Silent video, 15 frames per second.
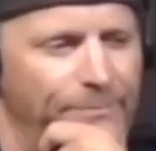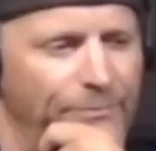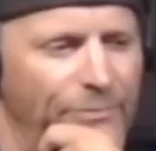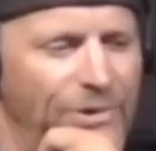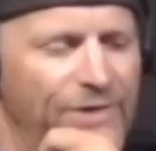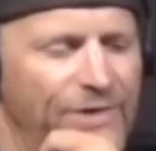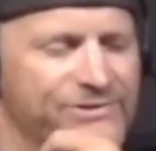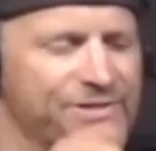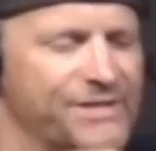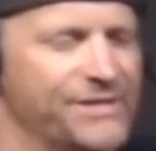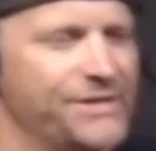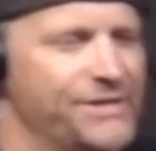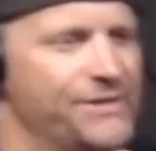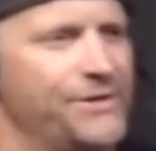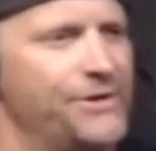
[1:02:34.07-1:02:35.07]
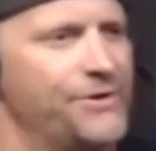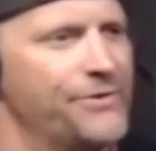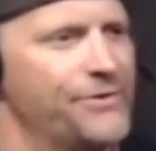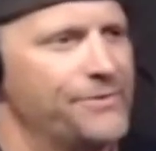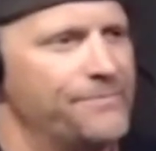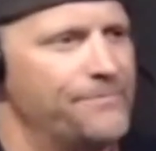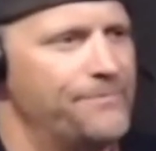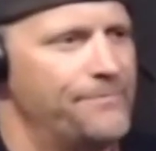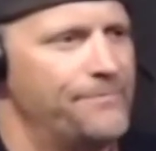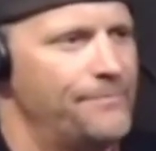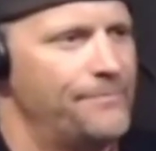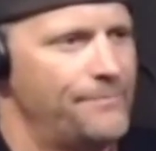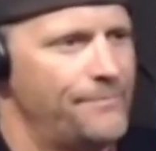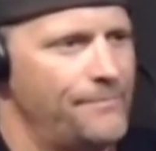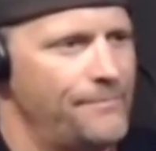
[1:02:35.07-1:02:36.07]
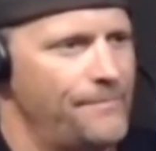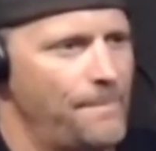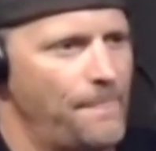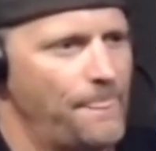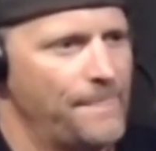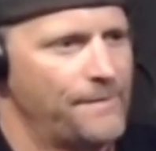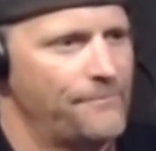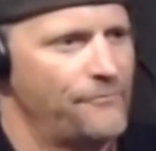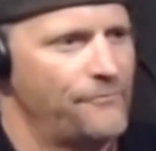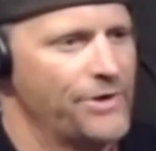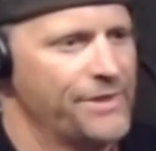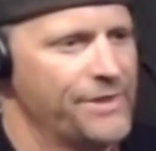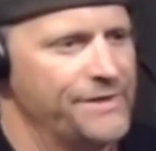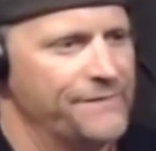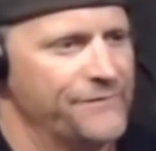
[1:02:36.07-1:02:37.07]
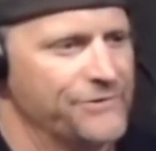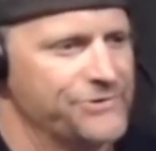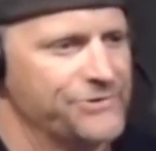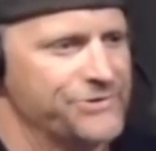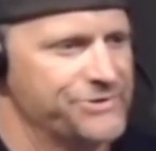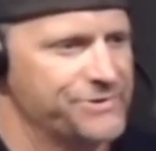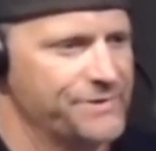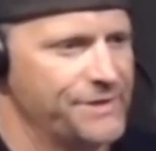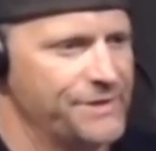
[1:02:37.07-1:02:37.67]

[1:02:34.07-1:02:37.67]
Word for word: well i was thinking you know the one of the differences uh,